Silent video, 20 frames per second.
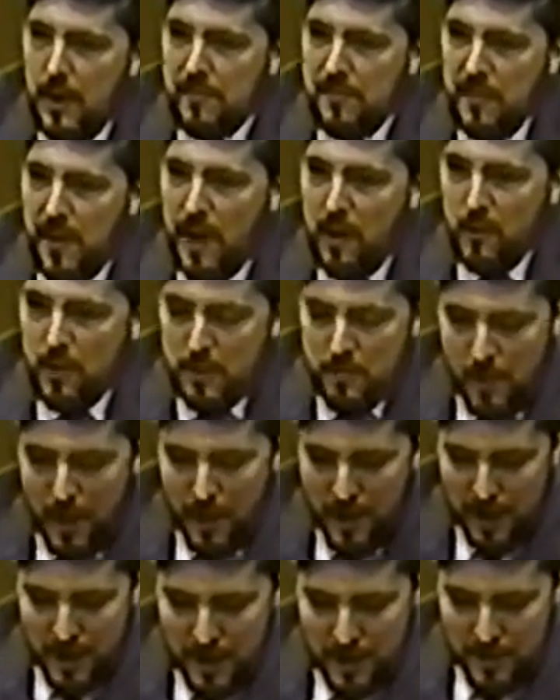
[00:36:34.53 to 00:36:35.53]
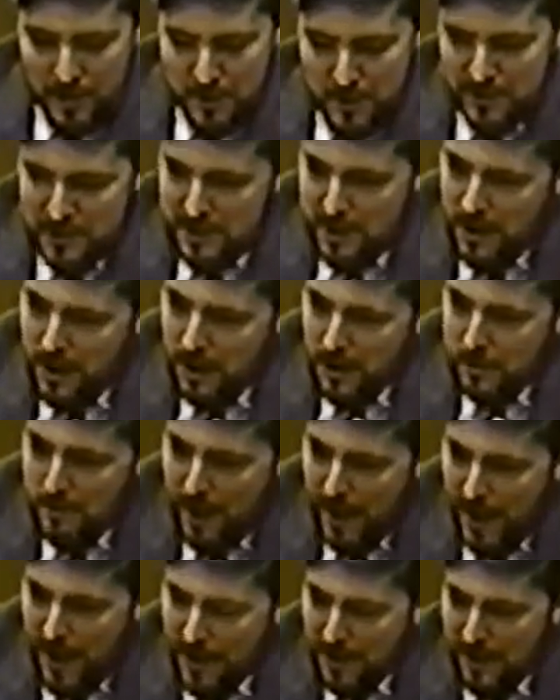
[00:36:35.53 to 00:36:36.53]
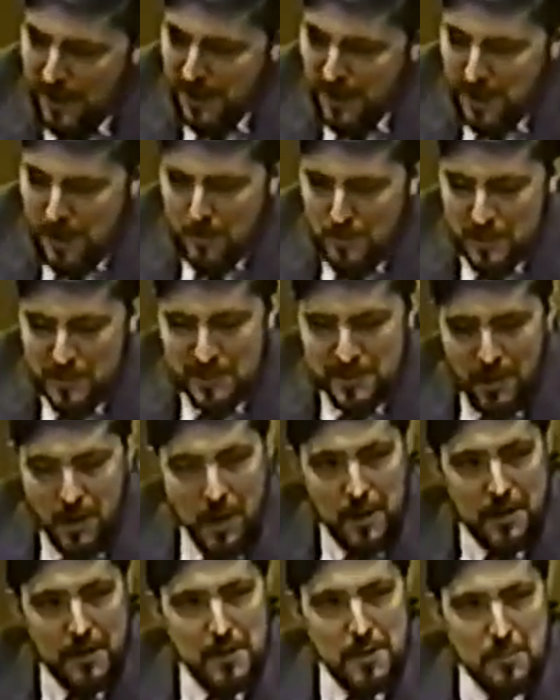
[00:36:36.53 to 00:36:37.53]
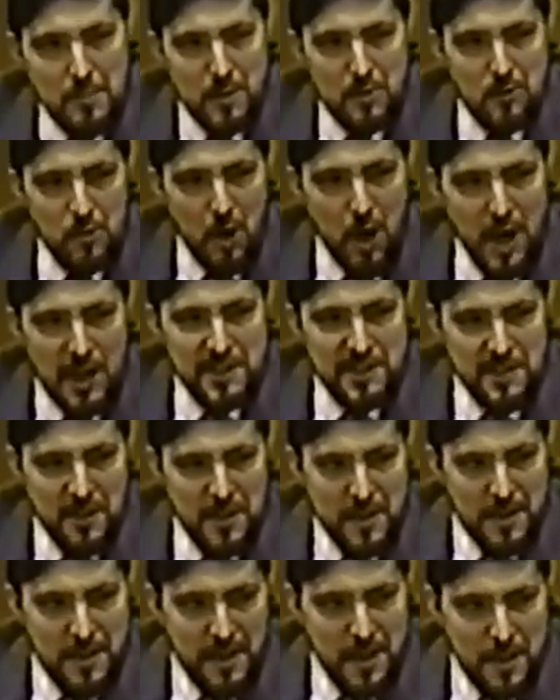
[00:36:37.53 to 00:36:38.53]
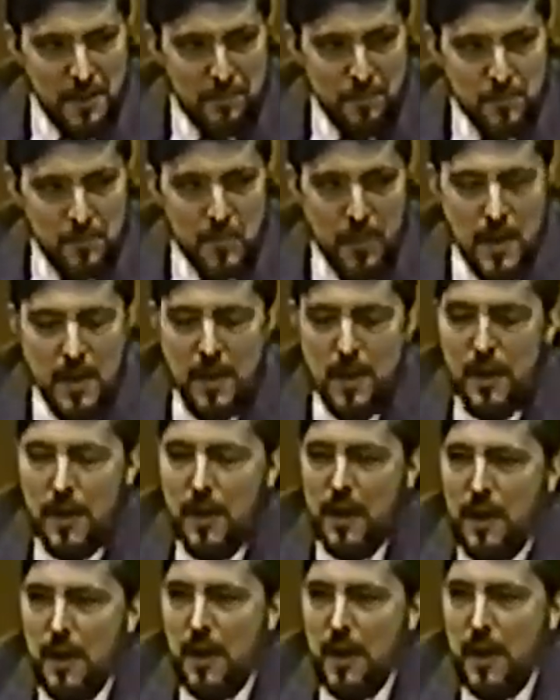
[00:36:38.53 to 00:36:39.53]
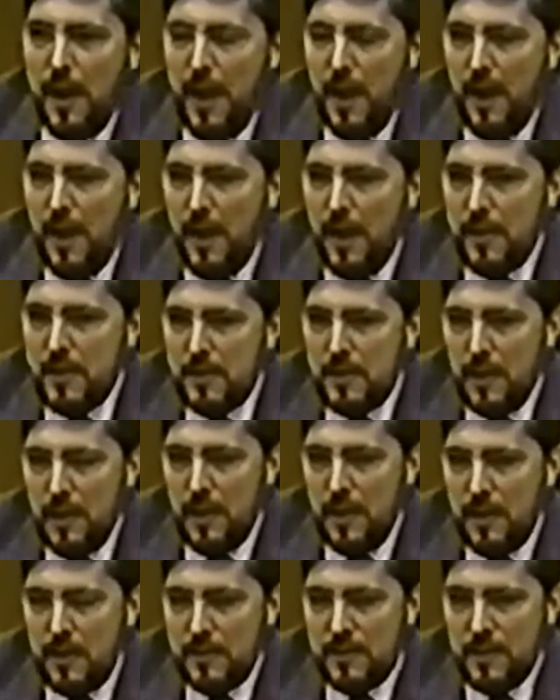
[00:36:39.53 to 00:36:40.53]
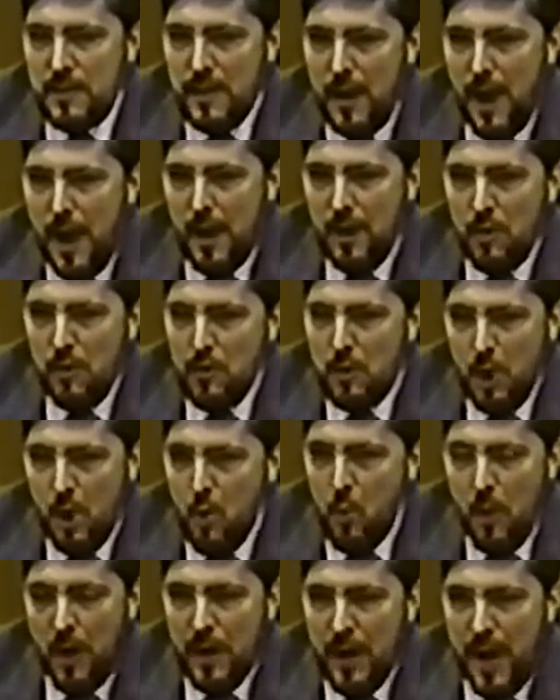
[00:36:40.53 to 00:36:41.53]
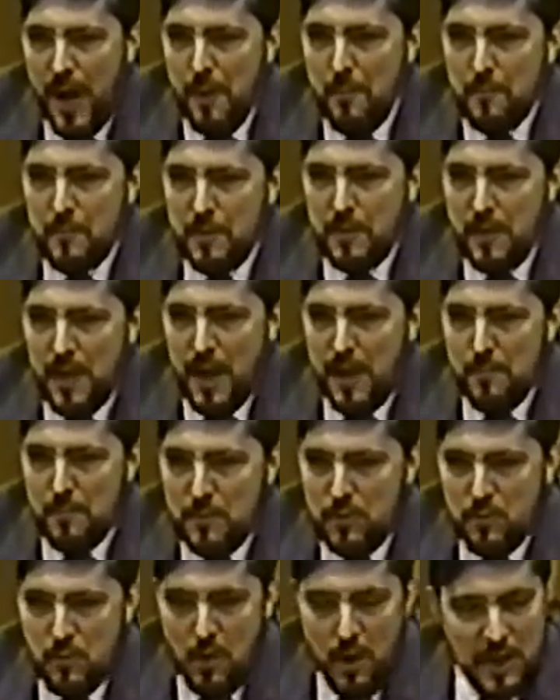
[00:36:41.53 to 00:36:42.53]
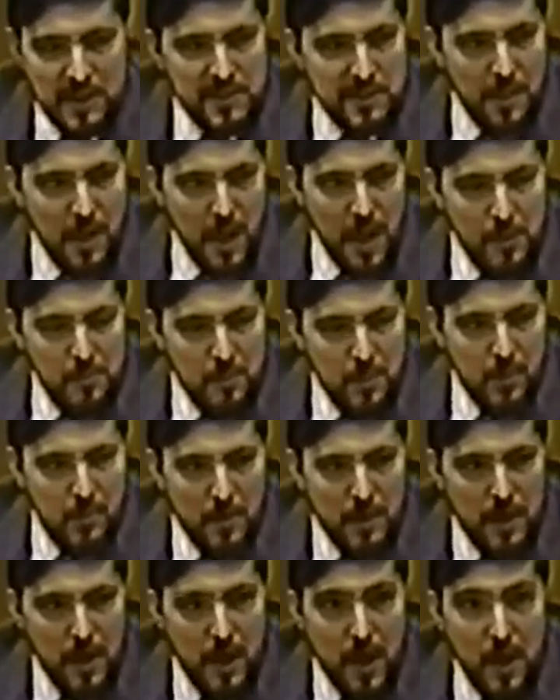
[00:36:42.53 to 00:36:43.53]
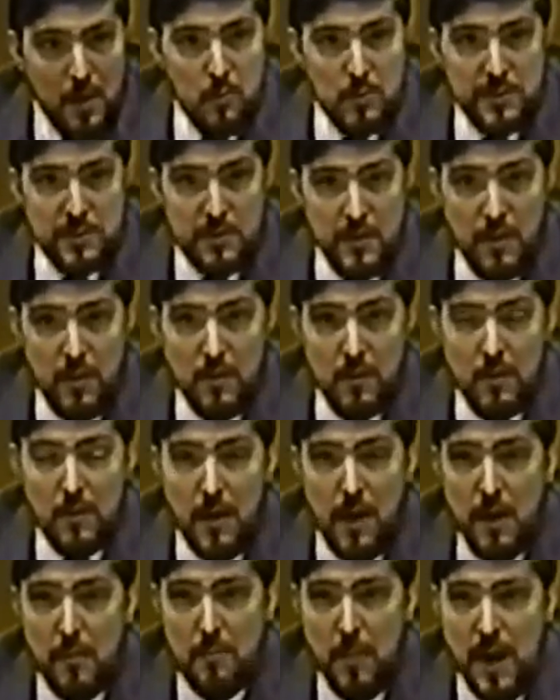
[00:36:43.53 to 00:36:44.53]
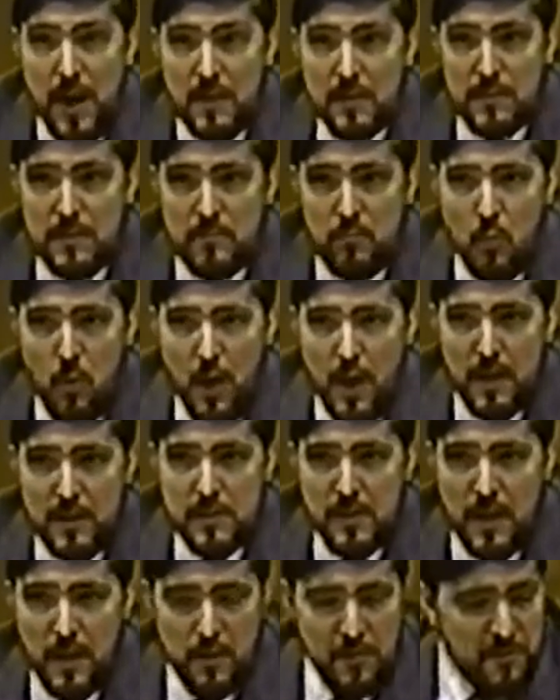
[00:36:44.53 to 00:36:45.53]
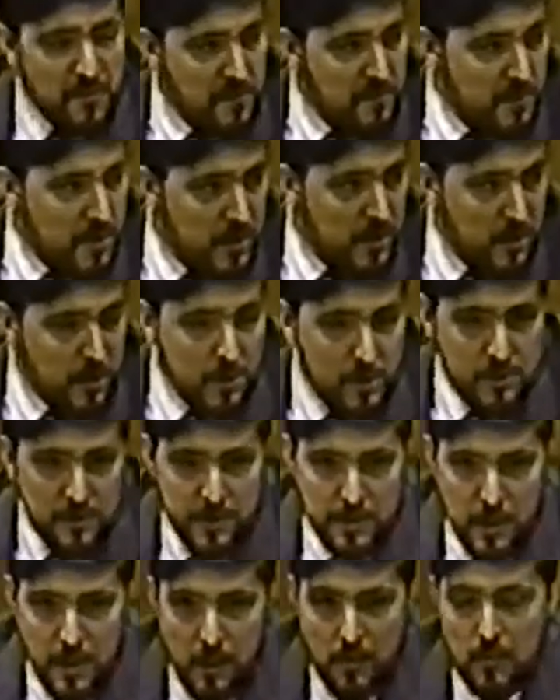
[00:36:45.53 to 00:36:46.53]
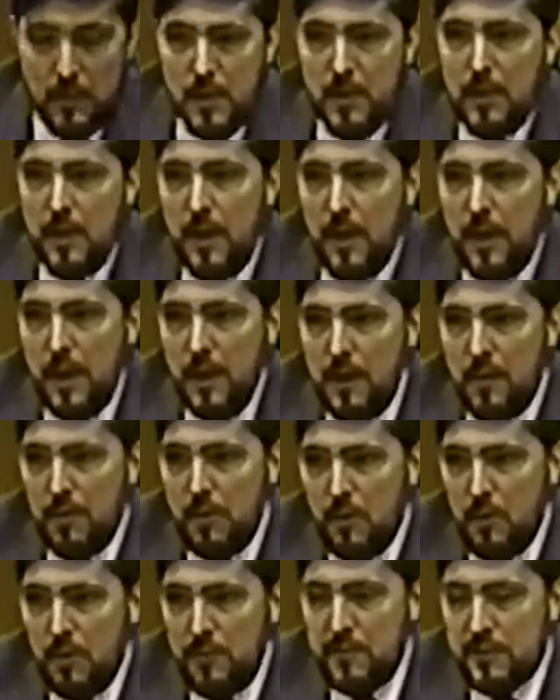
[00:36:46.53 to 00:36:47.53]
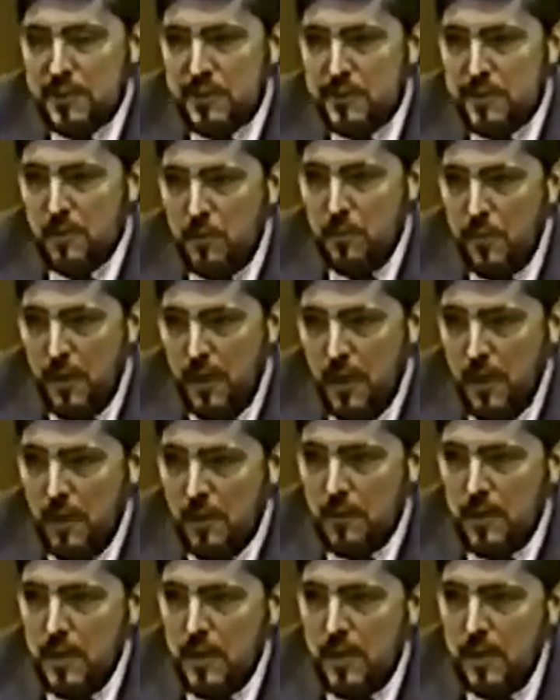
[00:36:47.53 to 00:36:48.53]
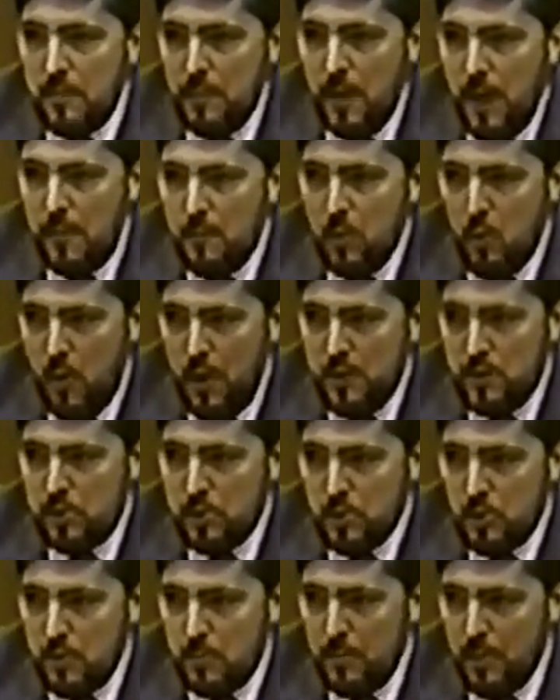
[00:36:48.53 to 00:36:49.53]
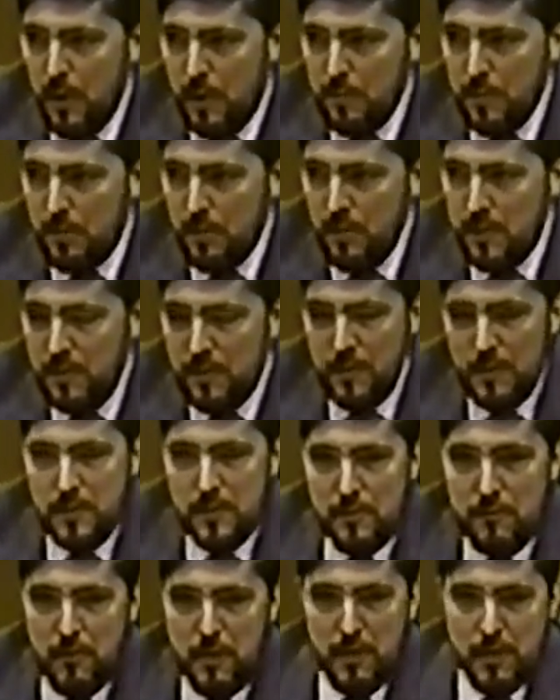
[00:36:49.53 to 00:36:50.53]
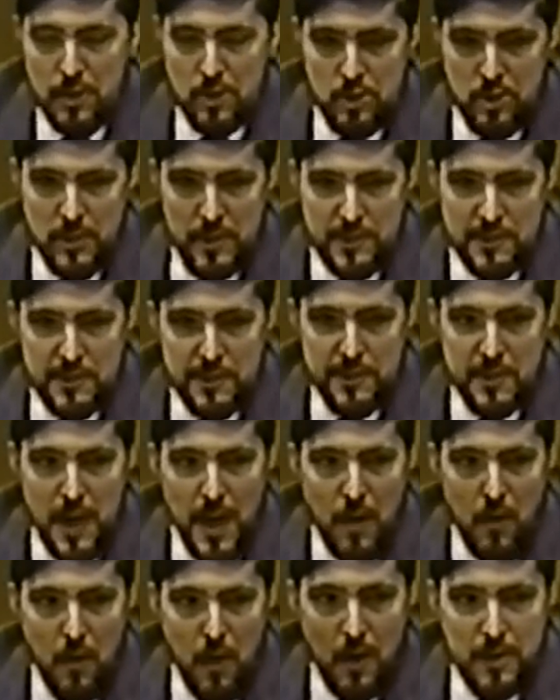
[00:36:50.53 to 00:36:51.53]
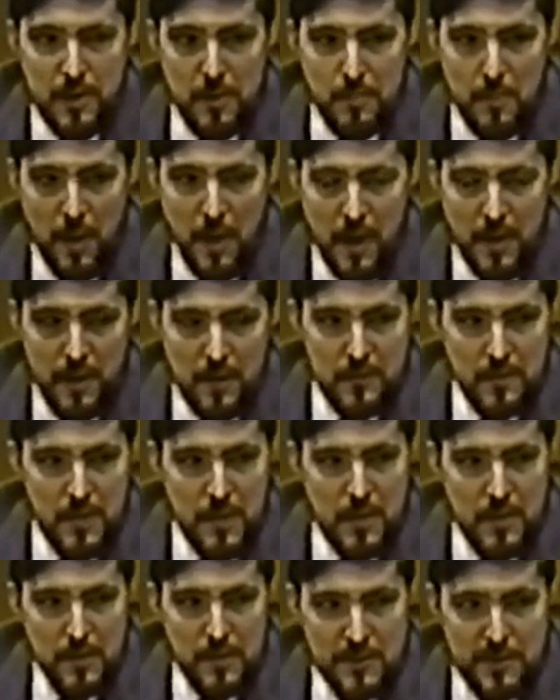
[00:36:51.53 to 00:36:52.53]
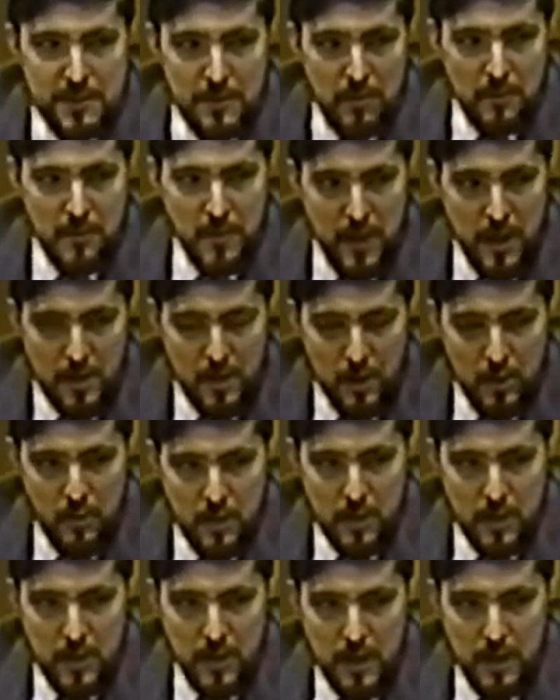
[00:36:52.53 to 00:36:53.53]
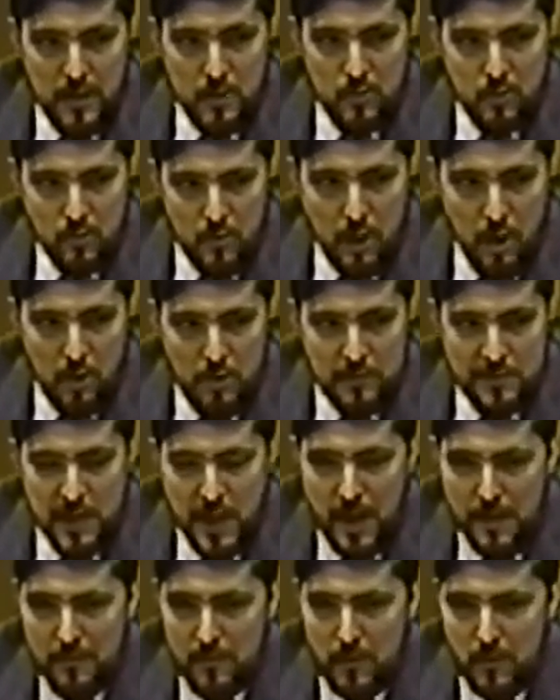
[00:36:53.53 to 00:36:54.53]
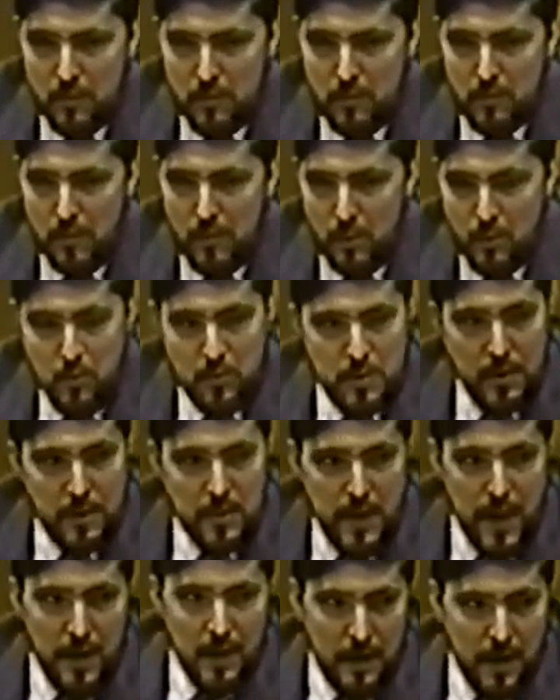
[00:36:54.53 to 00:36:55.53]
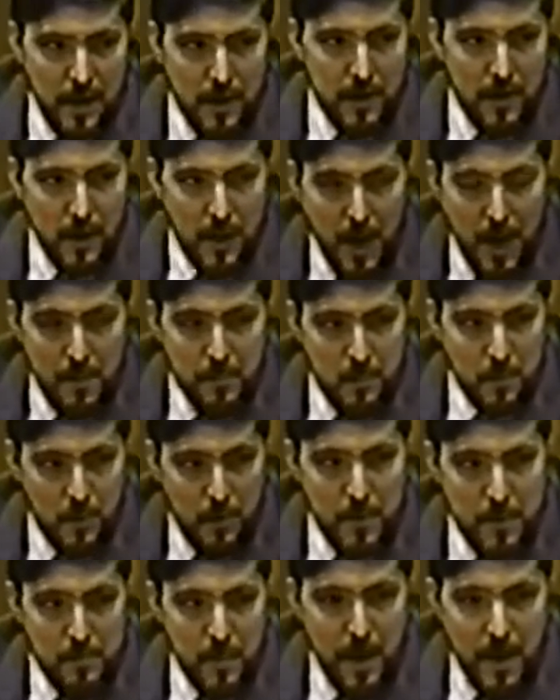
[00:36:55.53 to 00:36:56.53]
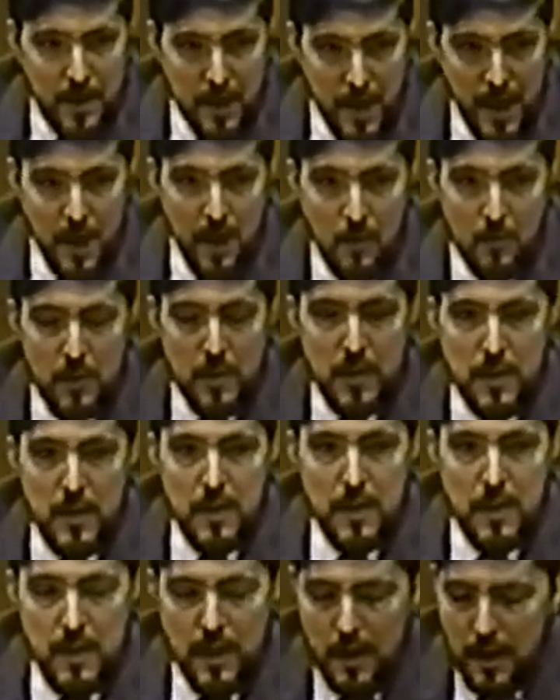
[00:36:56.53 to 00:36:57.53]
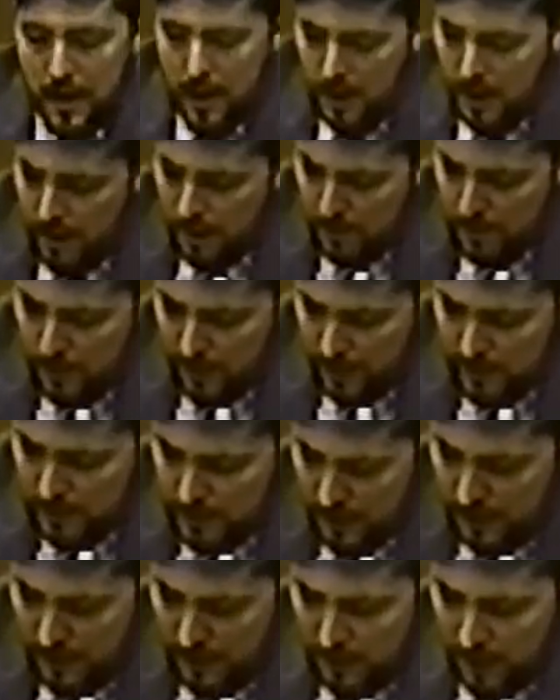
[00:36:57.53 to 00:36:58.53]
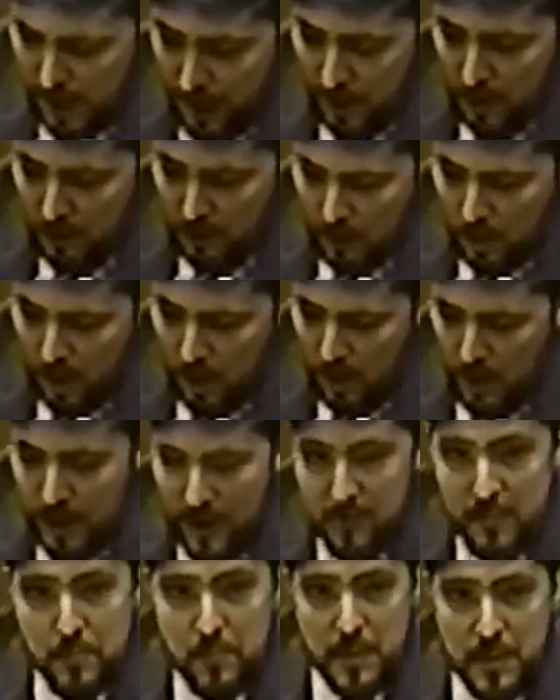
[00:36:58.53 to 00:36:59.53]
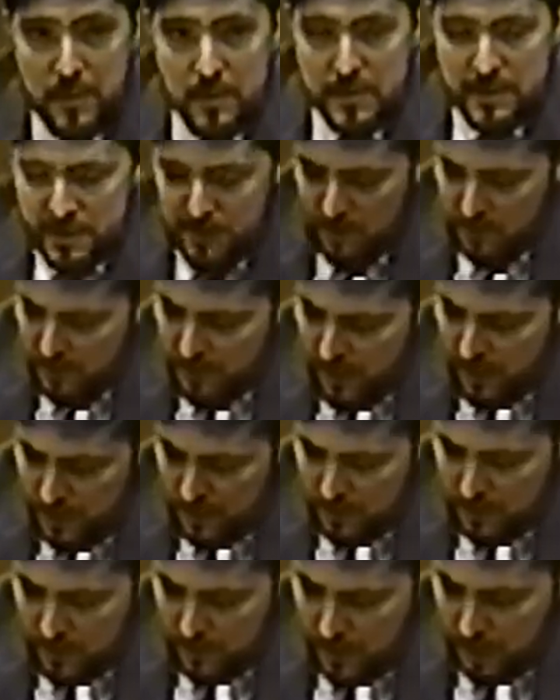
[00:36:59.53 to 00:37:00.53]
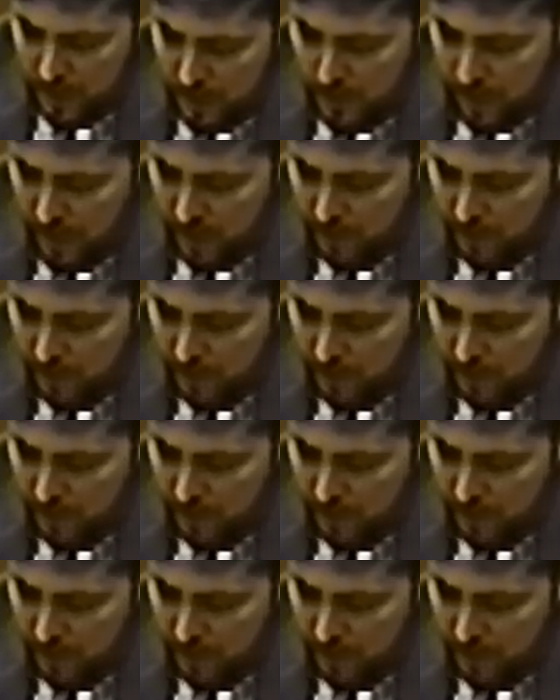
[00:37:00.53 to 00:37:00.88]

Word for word: uh, founded by an atheist gone mad, Annie Besant, in Madras, India. Uh, and uh, I don't know what happened to that Madras library. I was there about, what, 10 or 15 years ago. And I don't know if it's still there, but I'm quite sure probably that the religionists now occupying the Soviet Union in droves have lo looted that Lenin library by now. Uh, but uh, I don't know. I haven't been to the Soviet Union